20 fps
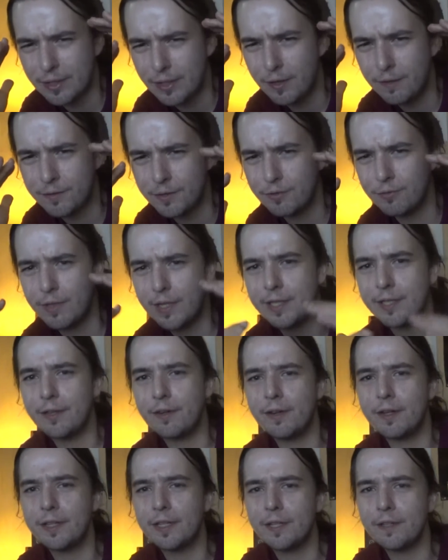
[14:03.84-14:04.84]
off the
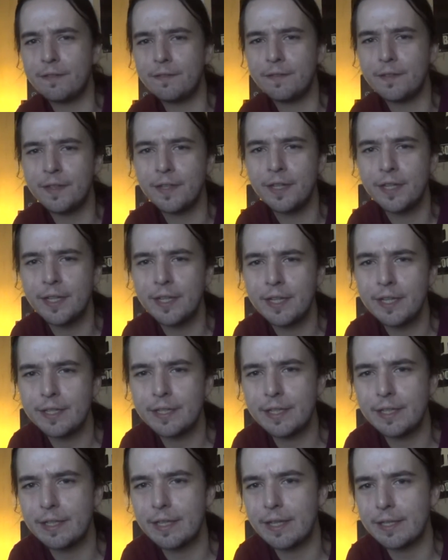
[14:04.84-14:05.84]
radar enough
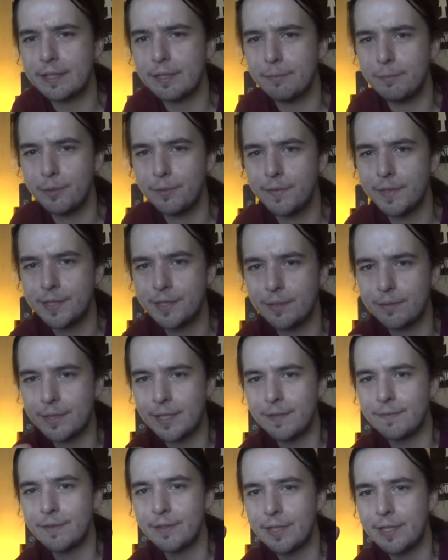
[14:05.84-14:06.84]
that, like, the movies don't
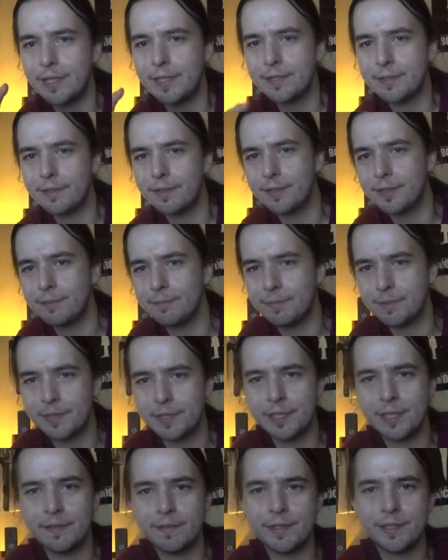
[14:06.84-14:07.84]
have their hands on them. The
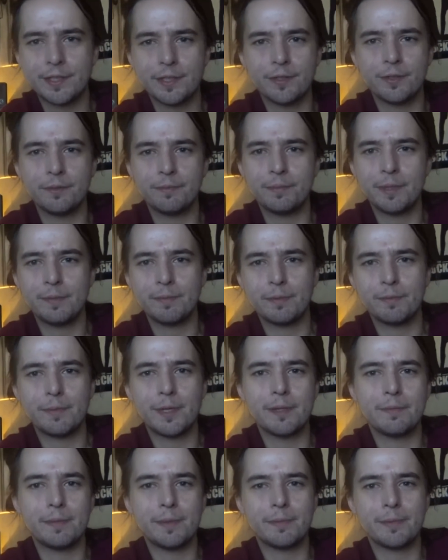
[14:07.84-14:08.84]
TV show people
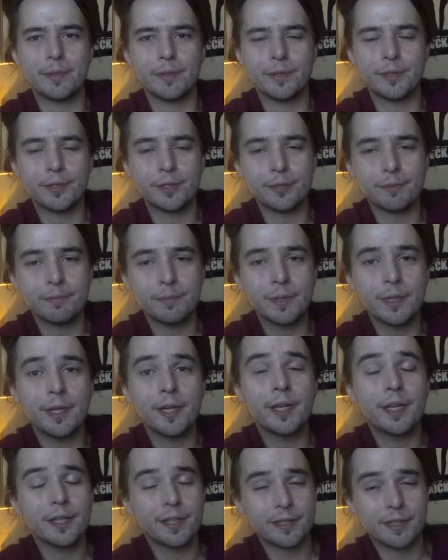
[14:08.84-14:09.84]
might be able to use them,
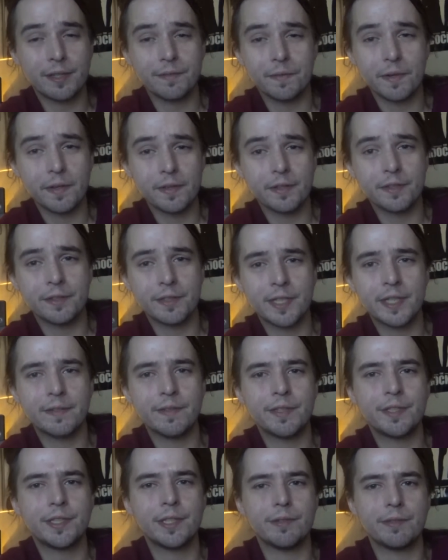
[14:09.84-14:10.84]
because I'd rather the
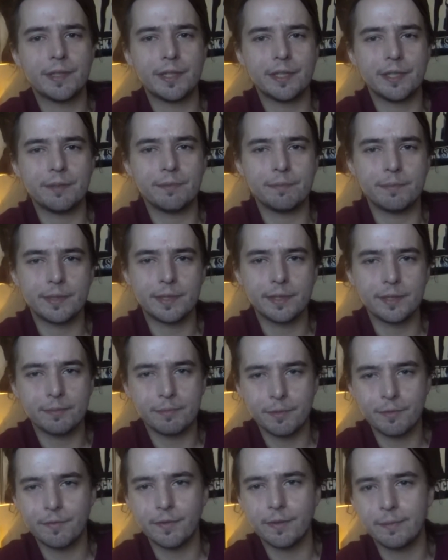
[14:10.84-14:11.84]
TV show get them than the
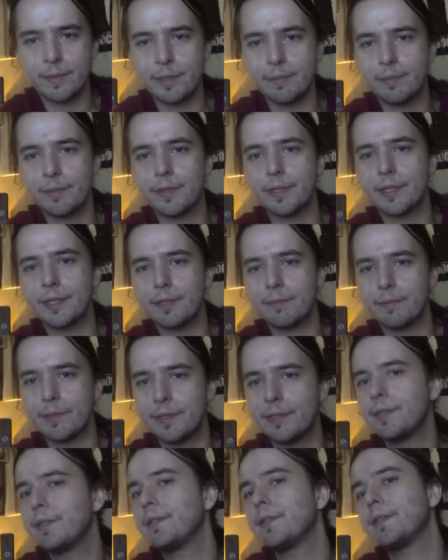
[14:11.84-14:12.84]
movie people get them, and
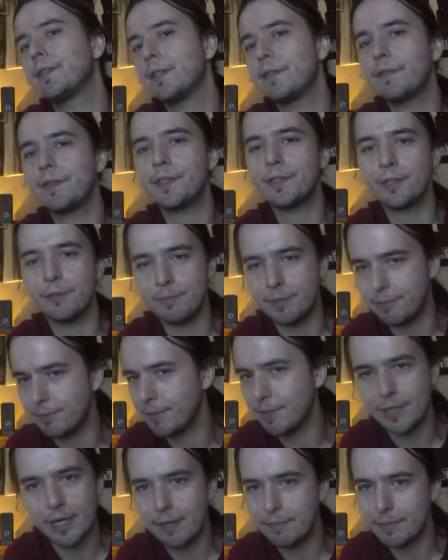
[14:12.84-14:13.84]
then the TV show people
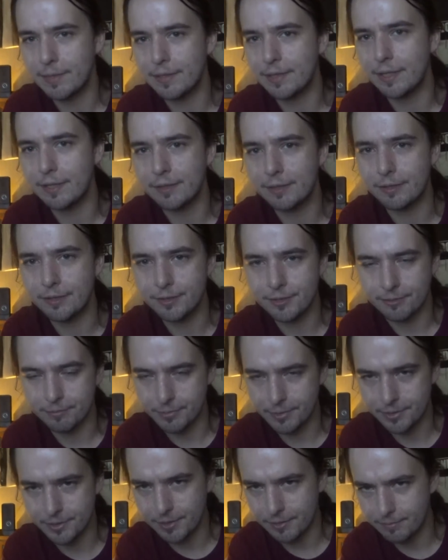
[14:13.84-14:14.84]
not be allowed to use them
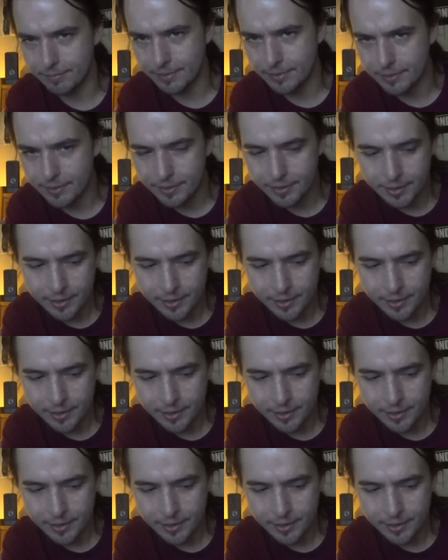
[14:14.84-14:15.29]
or something.